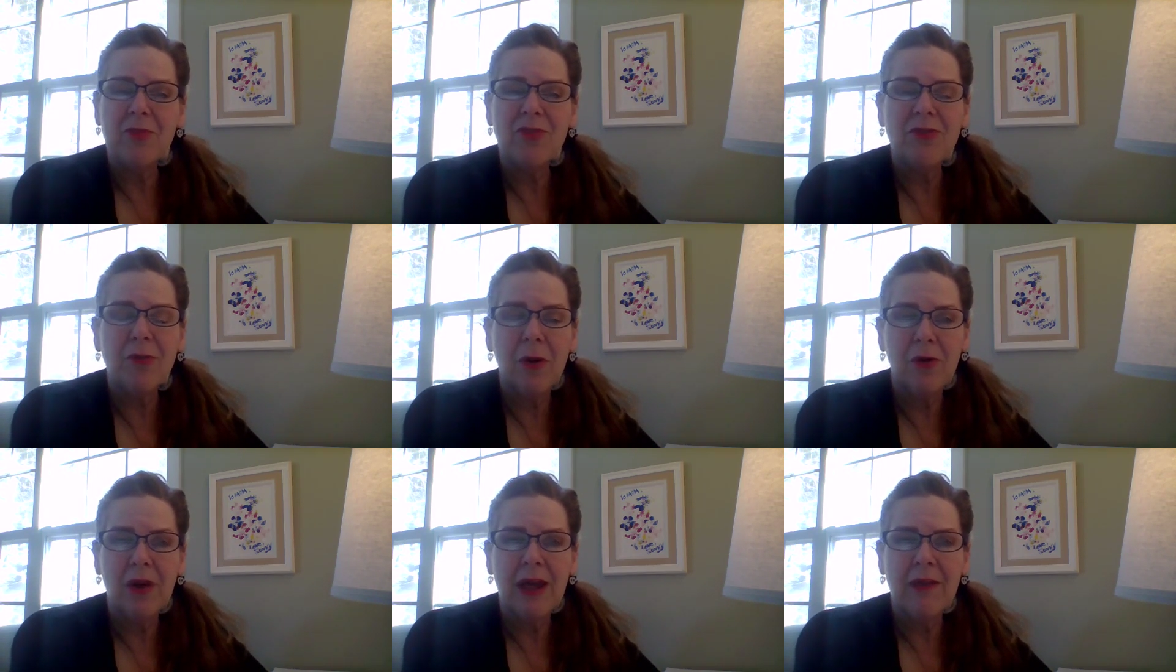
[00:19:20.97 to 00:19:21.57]

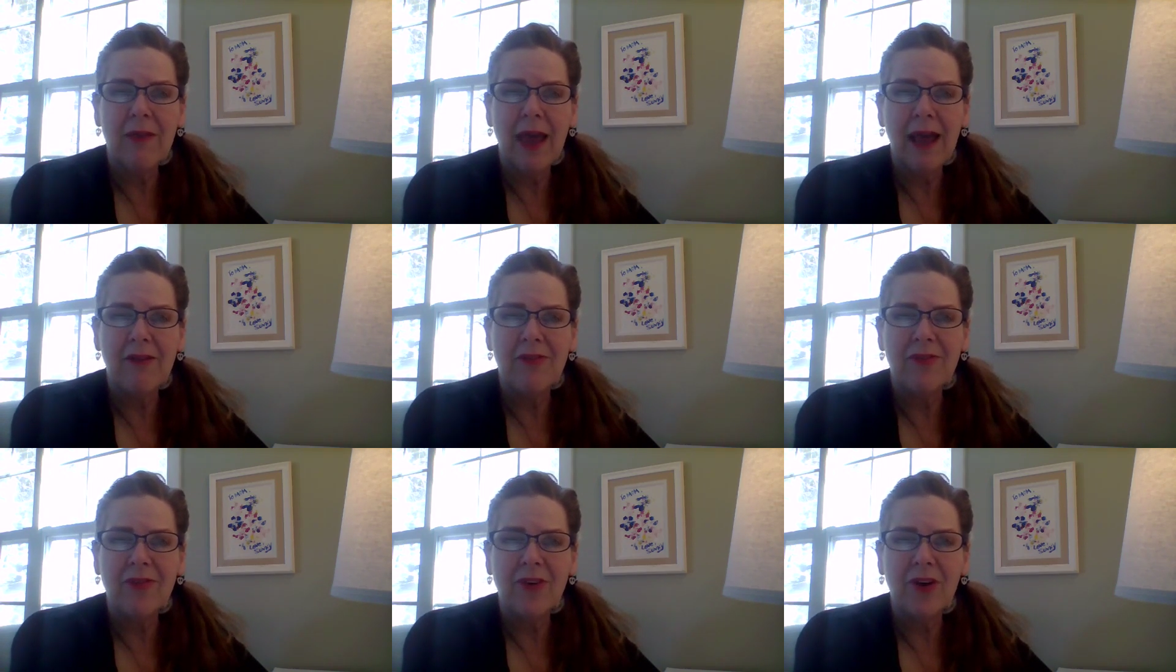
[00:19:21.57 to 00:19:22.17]
stroking
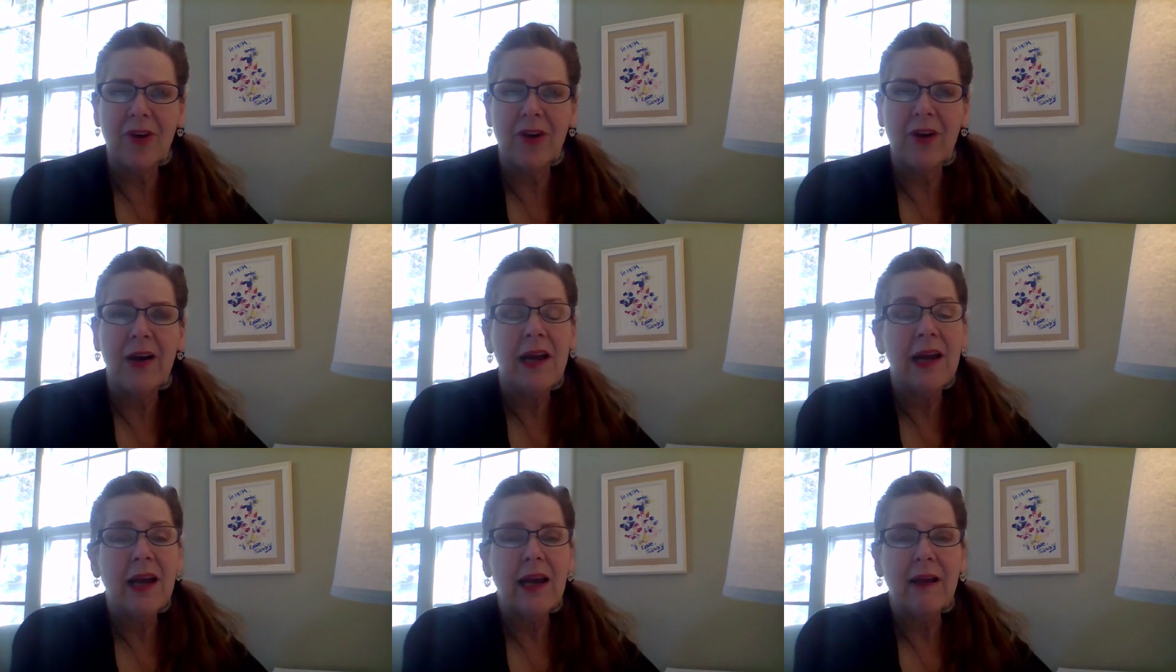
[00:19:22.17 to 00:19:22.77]
that fur
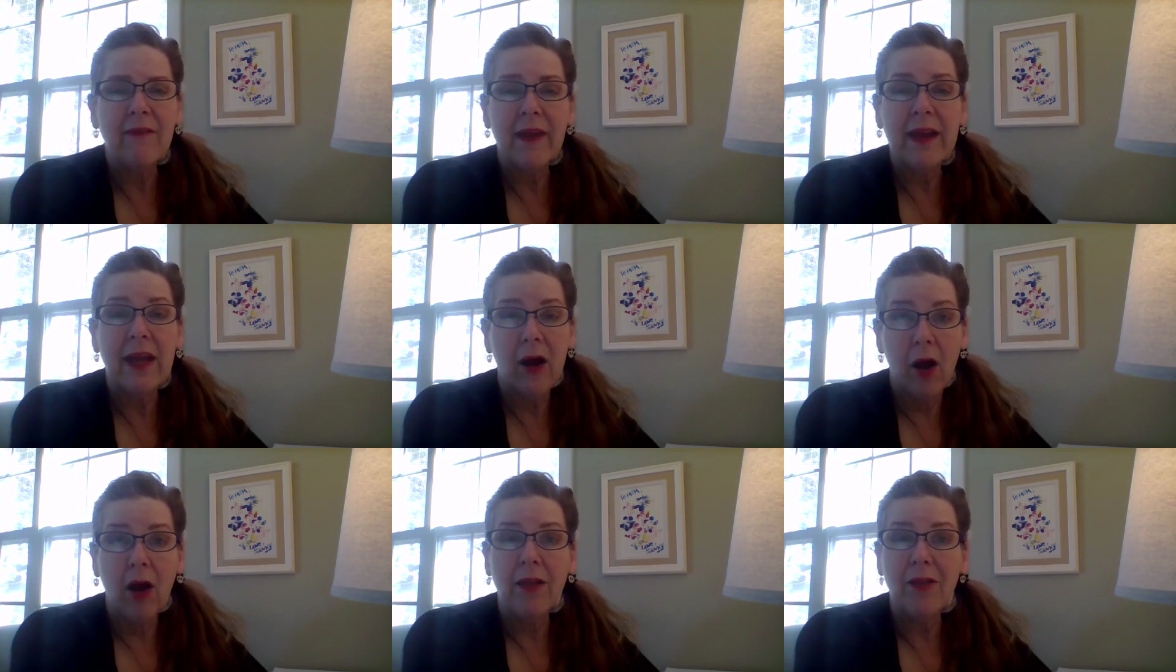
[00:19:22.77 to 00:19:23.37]
and letting
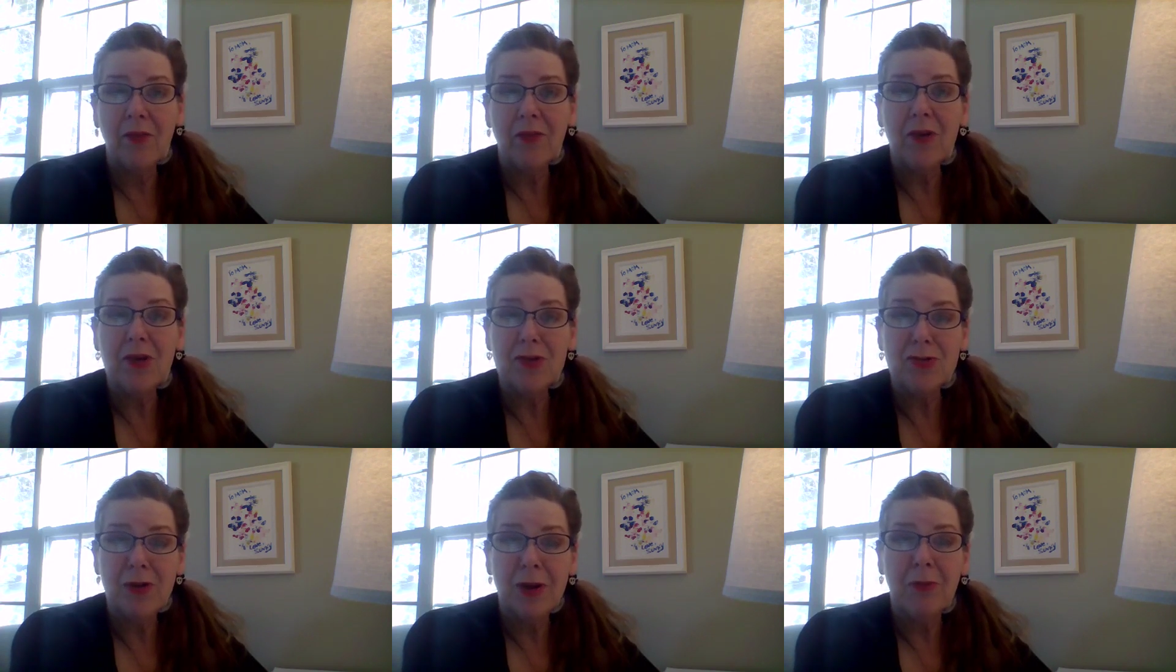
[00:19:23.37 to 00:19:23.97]
all of our
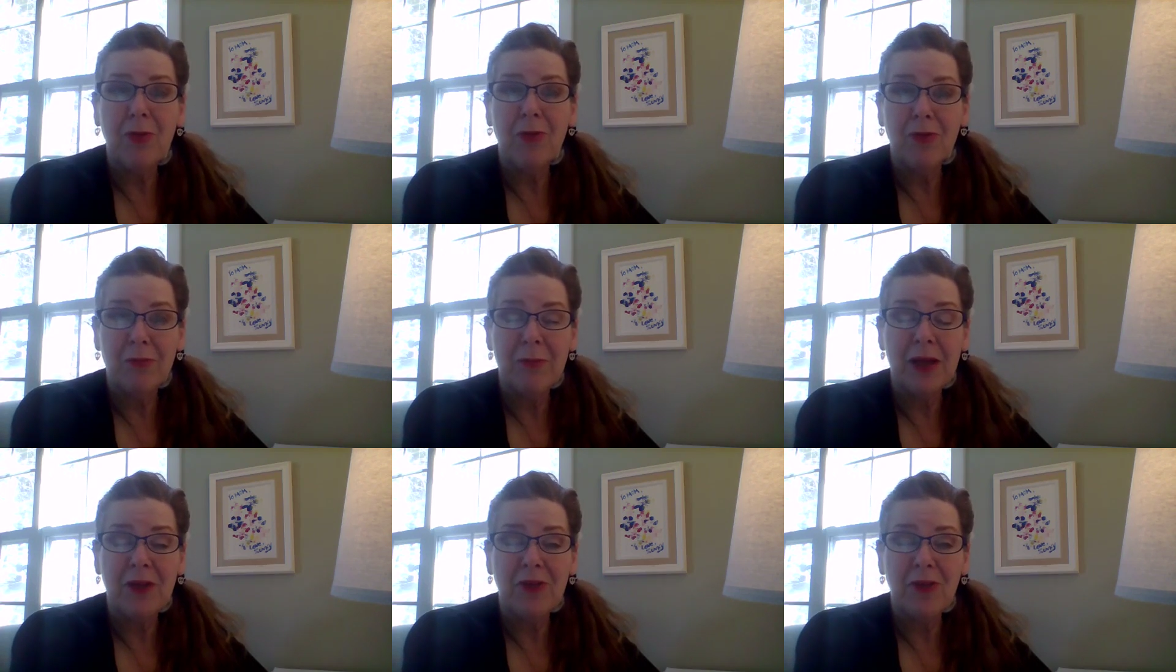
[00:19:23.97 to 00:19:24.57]
troubles
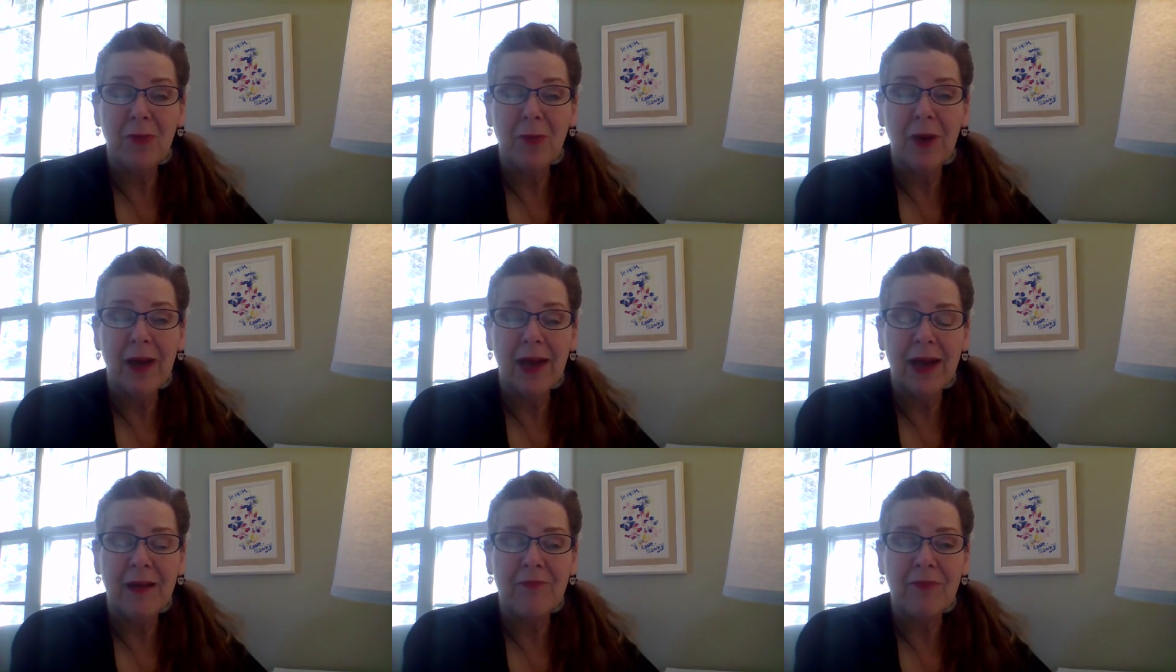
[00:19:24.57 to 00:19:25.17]
melt
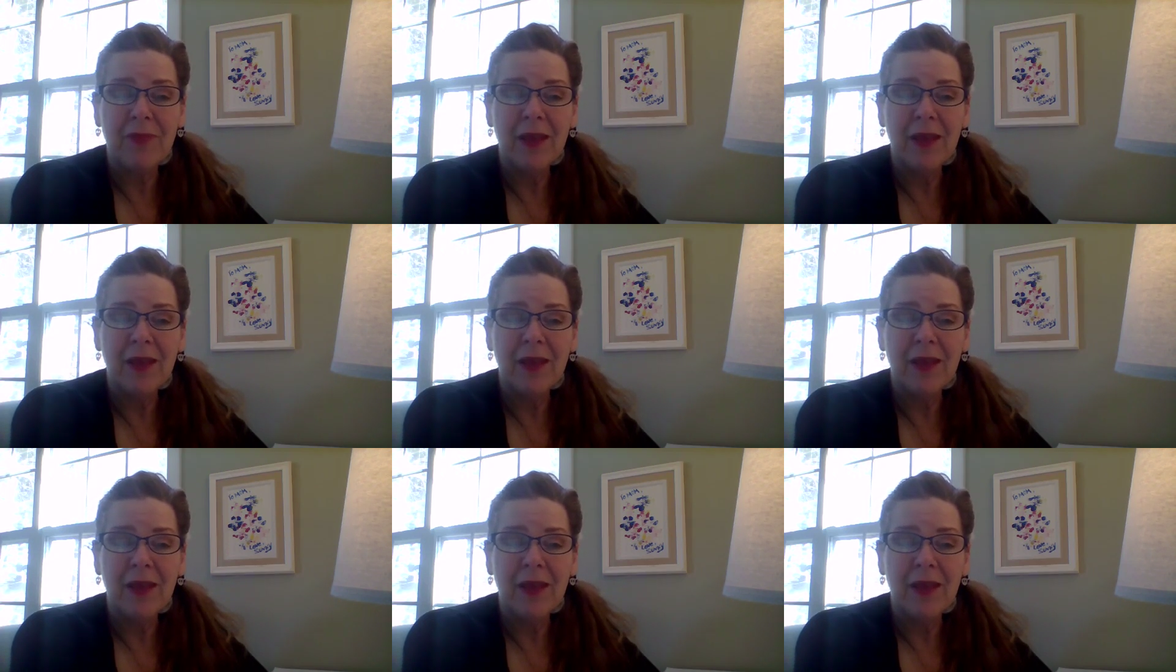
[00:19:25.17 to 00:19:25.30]
away.